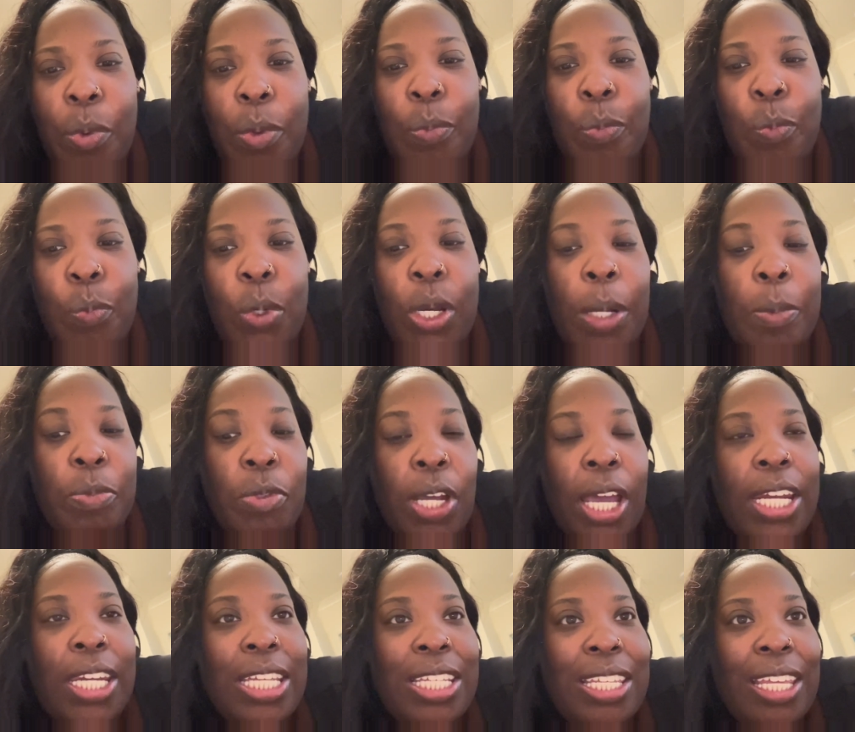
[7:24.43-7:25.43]
what I'm
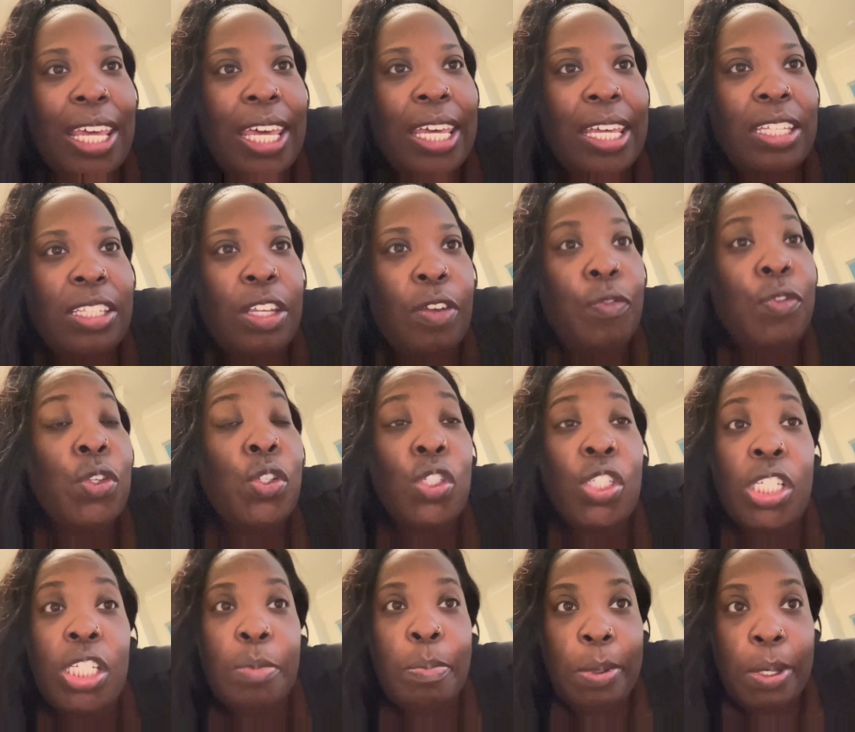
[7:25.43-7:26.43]
trying to say is if you
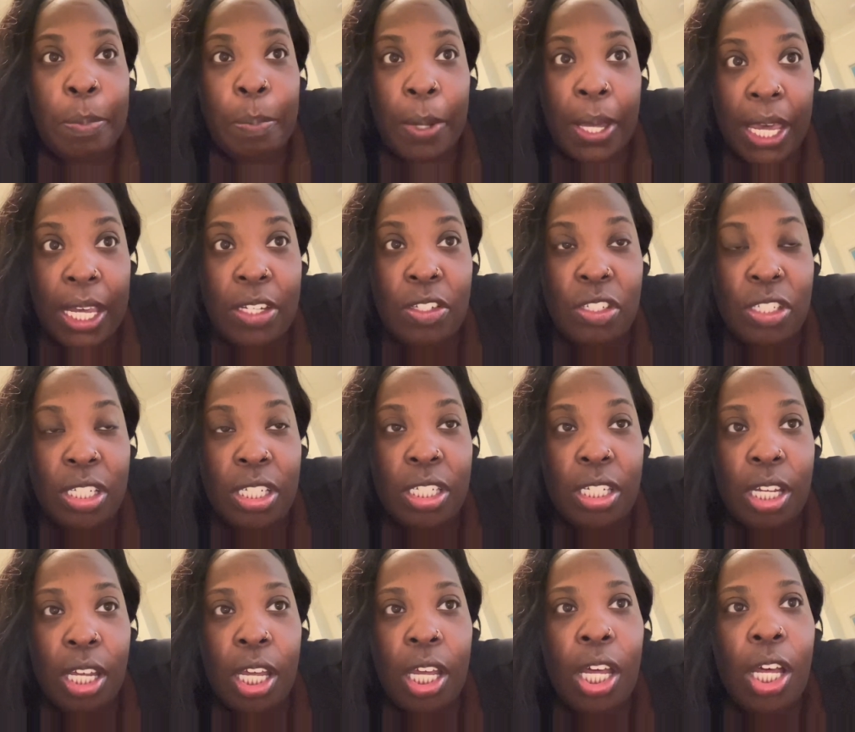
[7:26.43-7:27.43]
just be patient
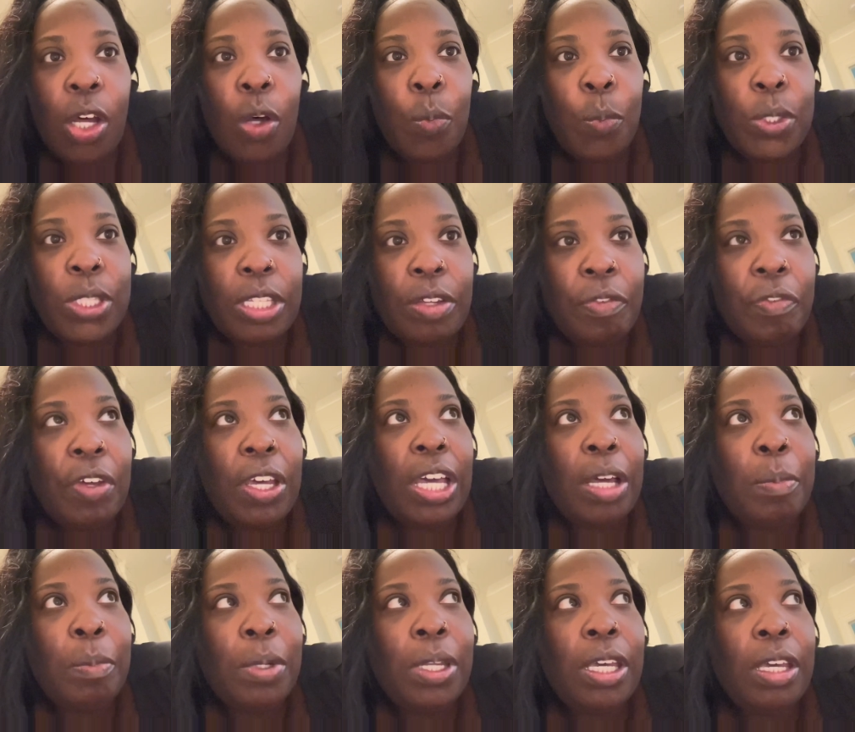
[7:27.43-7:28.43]
with the
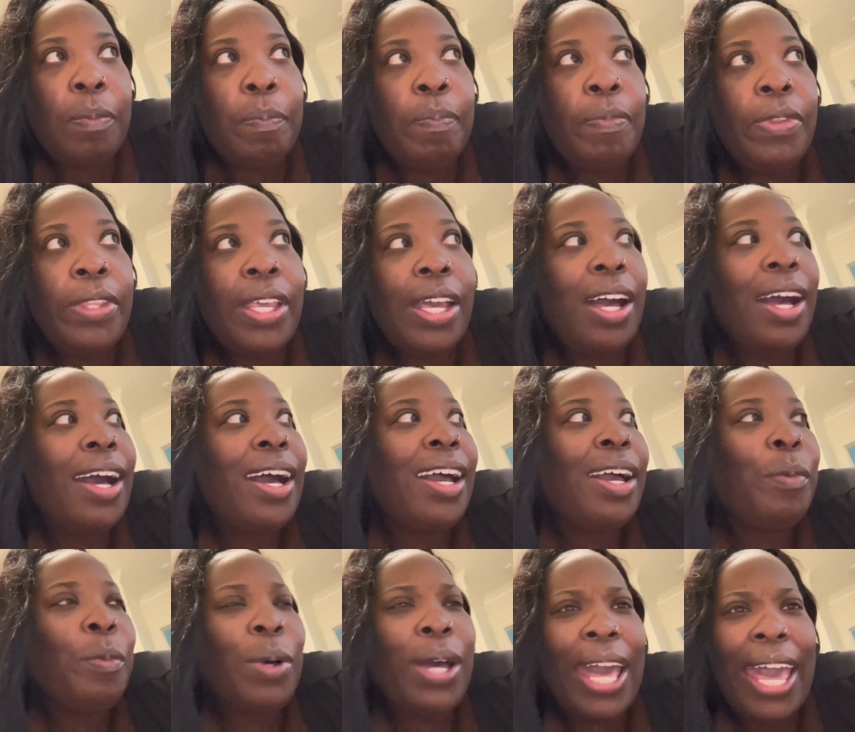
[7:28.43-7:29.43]
family, I
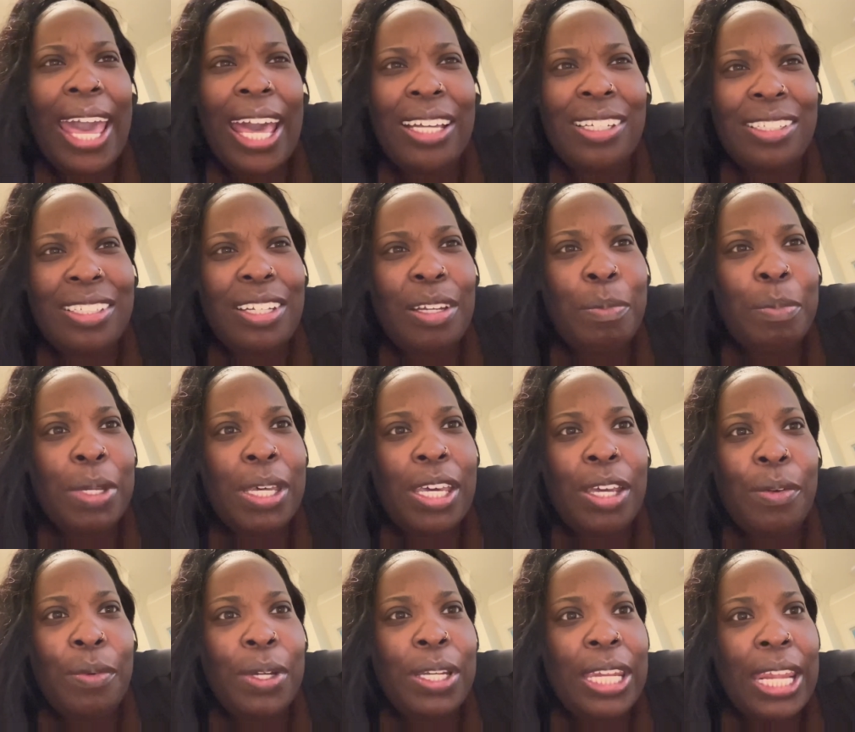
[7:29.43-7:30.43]
will ask them
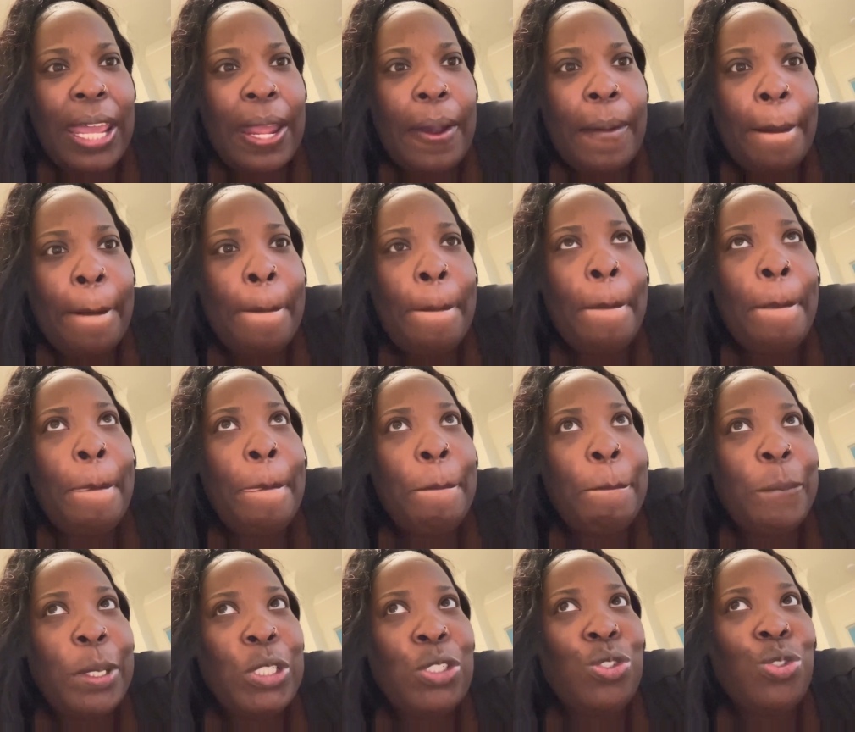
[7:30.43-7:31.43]
here and there
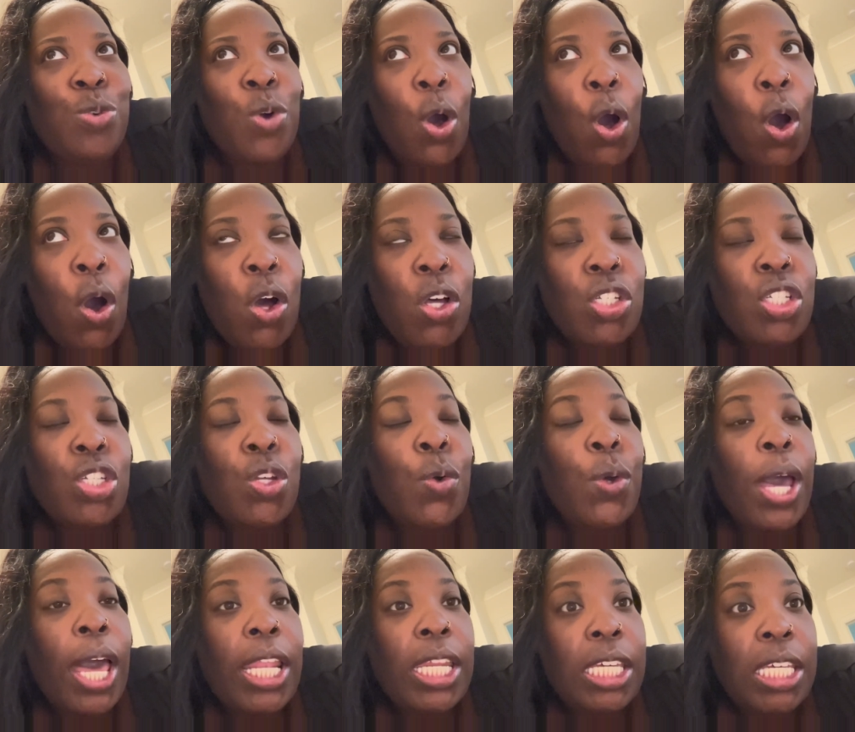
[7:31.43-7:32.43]
but you also
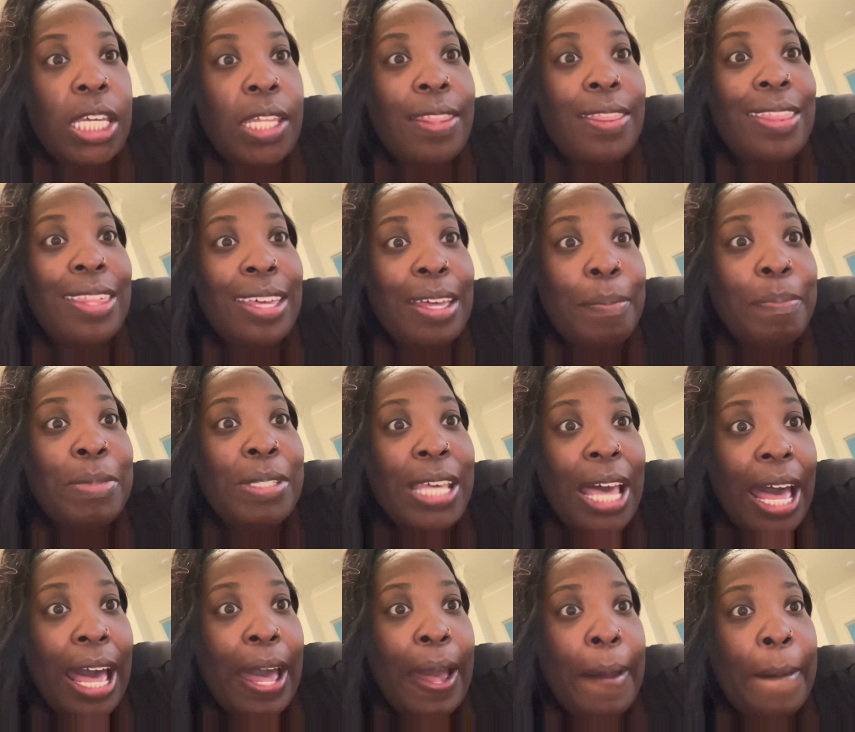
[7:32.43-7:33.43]
got to give them
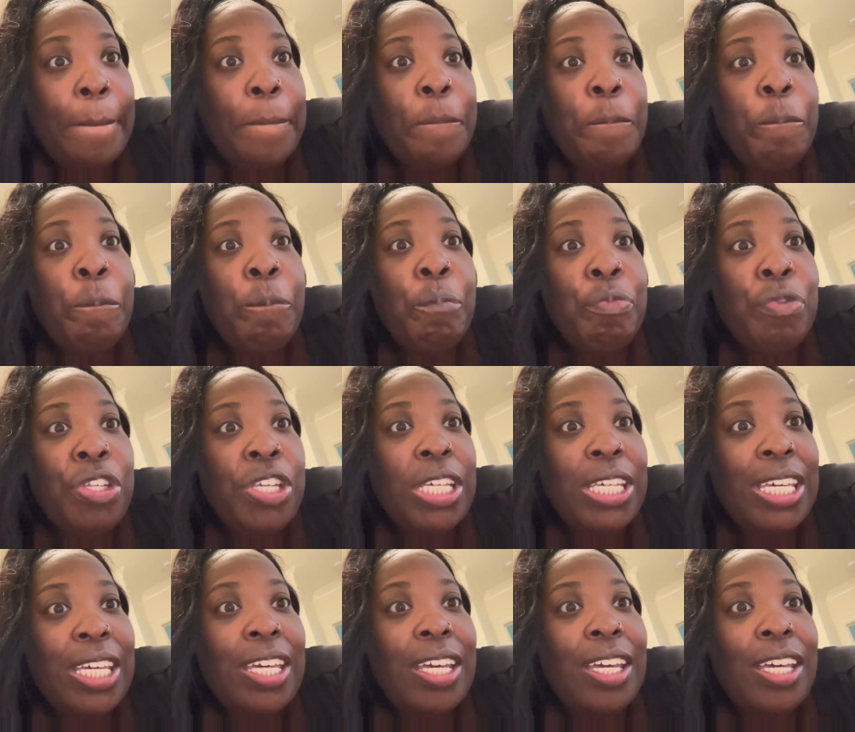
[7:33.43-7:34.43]
time to
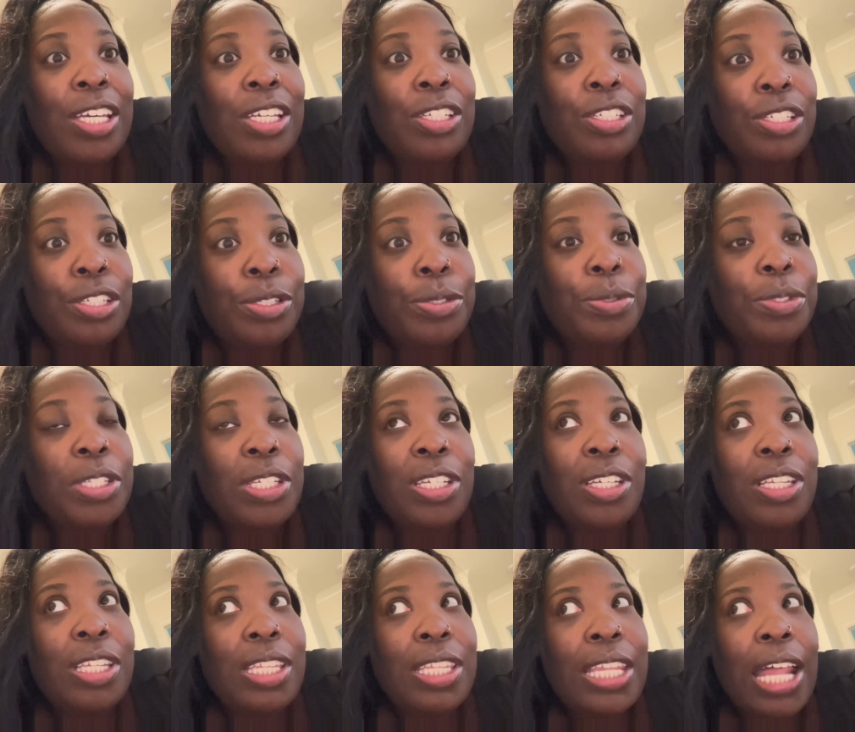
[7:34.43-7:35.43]
get used to
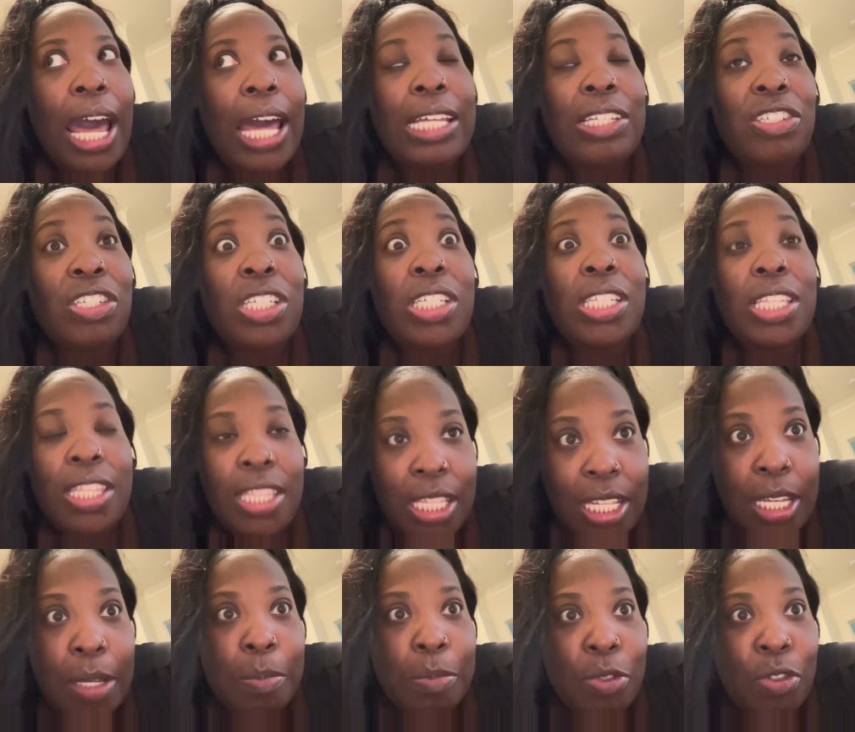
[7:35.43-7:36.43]
not just
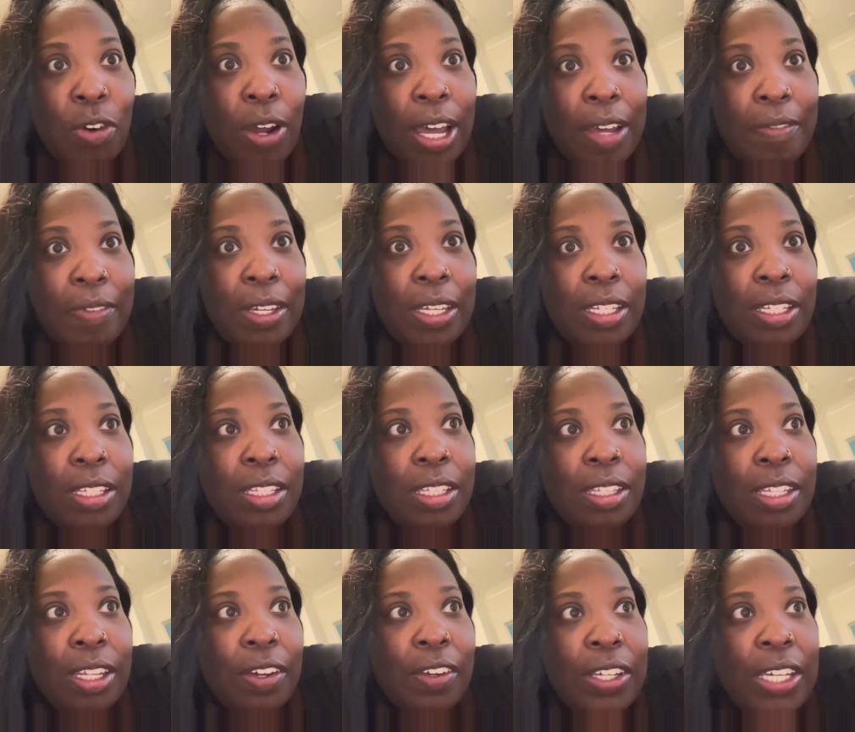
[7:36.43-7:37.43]
them driving
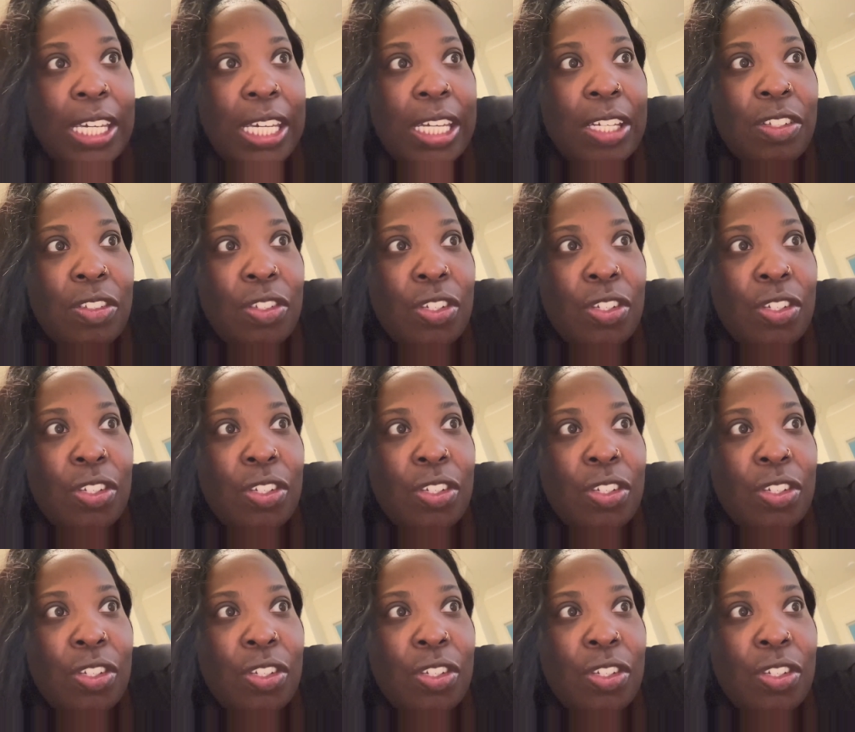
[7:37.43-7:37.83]
their kids.